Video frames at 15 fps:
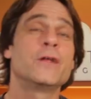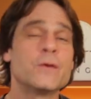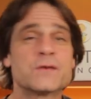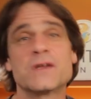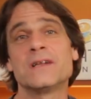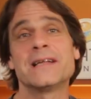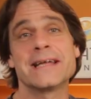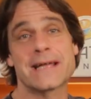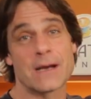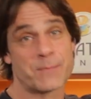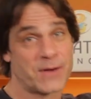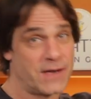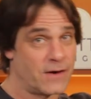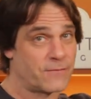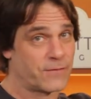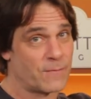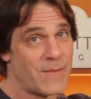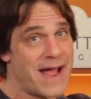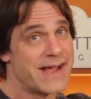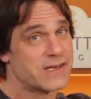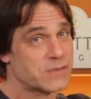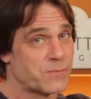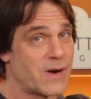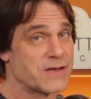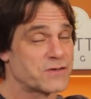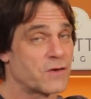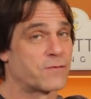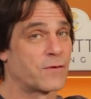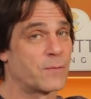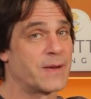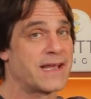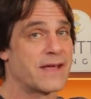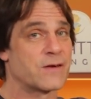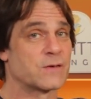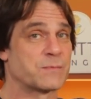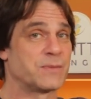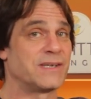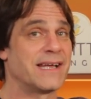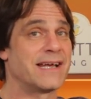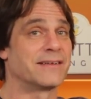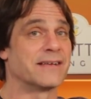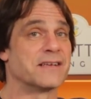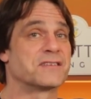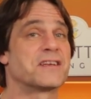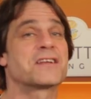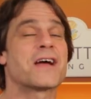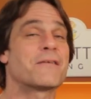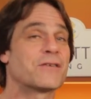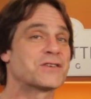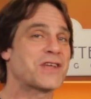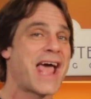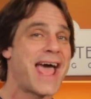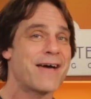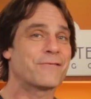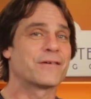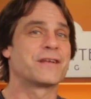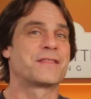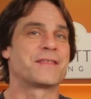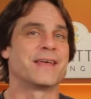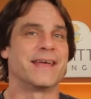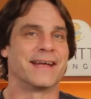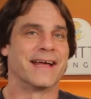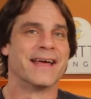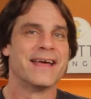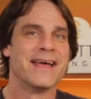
Use a link up here for my Espresso for Beginners playlist. It covers everything.